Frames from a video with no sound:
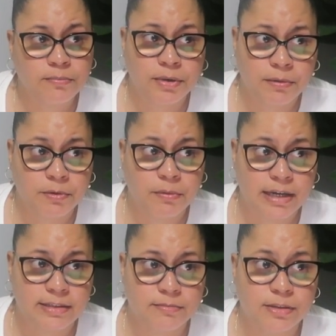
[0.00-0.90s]
Maybe
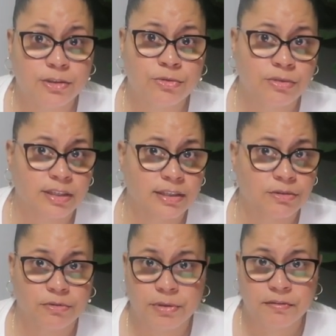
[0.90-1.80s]
possibly Tuesdays,
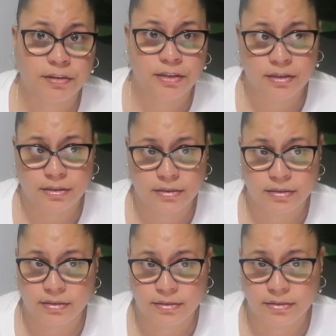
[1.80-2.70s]
or maybe
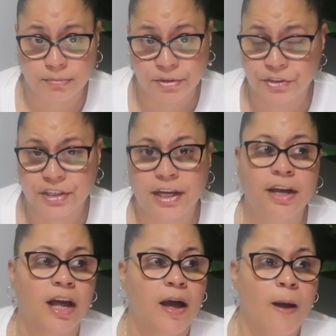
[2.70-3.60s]
some other day.